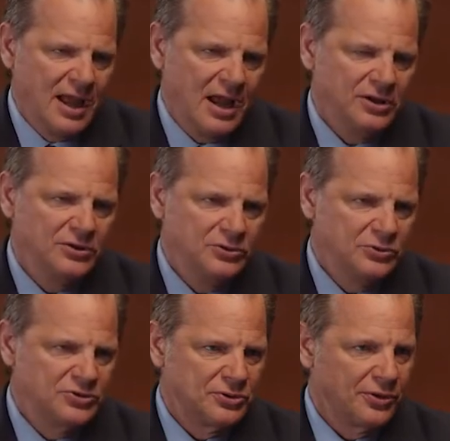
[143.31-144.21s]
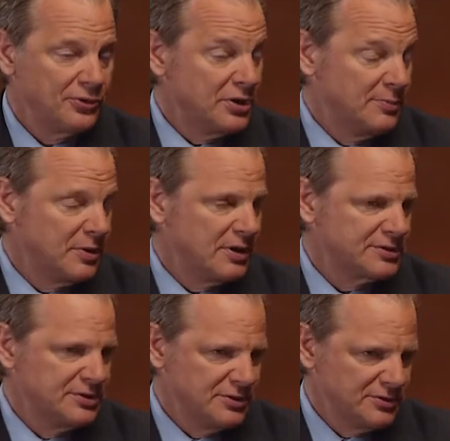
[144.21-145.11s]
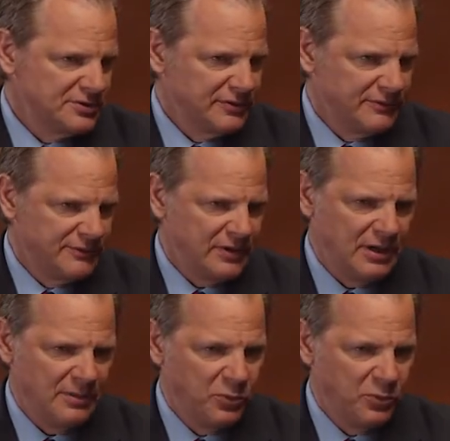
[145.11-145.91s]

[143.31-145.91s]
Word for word: how do you use your 30-plus years of uh,